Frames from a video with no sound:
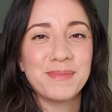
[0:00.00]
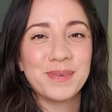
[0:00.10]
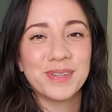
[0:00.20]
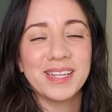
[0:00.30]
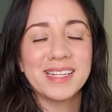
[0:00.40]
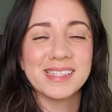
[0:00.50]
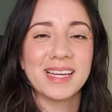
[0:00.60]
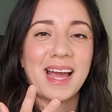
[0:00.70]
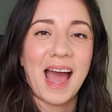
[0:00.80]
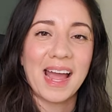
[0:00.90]
me realize
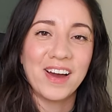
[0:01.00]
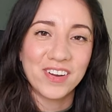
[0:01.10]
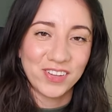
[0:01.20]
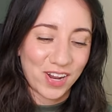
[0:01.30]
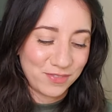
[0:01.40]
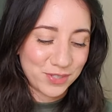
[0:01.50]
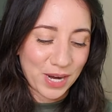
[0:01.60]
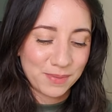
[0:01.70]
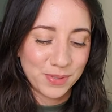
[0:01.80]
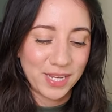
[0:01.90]
like I got a lot of
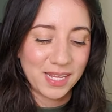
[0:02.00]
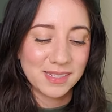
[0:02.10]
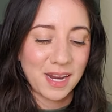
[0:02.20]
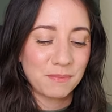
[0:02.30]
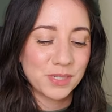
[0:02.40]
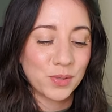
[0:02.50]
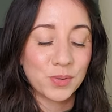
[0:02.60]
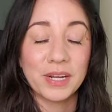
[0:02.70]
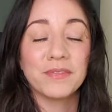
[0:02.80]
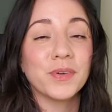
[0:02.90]
direct bookings, and I'm so
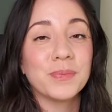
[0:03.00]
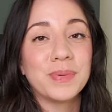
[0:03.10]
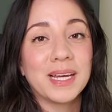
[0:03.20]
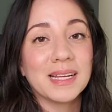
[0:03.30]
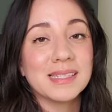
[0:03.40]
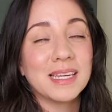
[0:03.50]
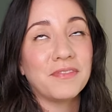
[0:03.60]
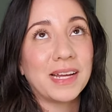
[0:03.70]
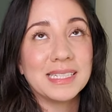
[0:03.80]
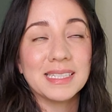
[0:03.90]
grateful because
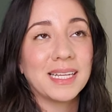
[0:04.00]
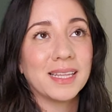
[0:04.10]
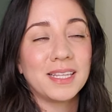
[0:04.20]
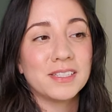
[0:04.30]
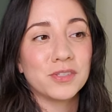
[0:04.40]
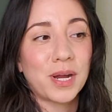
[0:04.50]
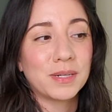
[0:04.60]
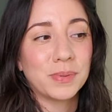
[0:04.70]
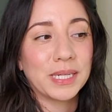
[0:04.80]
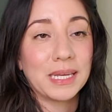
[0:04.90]
if I didn't get these
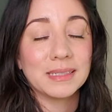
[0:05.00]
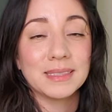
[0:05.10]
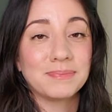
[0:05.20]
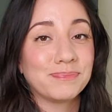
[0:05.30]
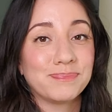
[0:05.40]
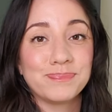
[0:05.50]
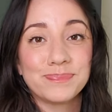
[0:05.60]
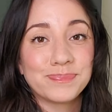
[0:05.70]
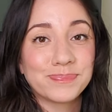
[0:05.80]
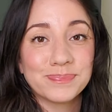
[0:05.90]
direct bookings,
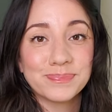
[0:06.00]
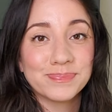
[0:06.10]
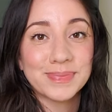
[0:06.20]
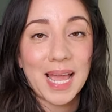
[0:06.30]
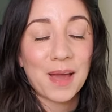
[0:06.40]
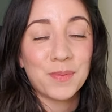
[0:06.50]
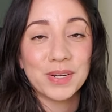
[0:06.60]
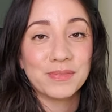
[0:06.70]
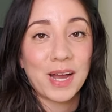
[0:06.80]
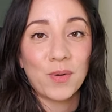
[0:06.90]
I would
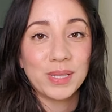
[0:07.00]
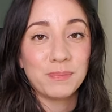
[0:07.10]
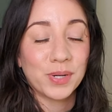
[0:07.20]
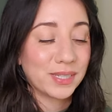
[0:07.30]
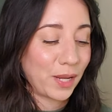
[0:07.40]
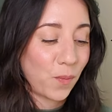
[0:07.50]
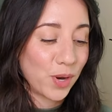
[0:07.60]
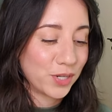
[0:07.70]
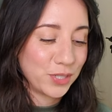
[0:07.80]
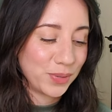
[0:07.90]
have only booked like
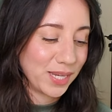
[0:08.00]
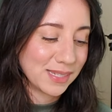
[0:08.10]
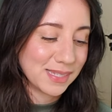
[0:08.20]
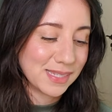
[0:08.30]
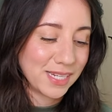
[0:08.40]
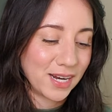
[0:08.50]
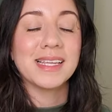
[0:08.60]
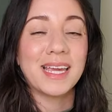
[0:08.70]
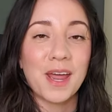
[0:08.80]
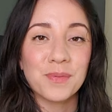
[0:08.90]
one or two things this year.
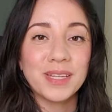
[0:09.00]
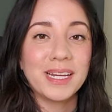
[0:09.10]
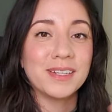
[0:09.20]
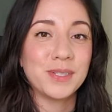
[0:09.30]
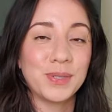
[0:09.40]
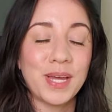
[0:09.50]
Again, related to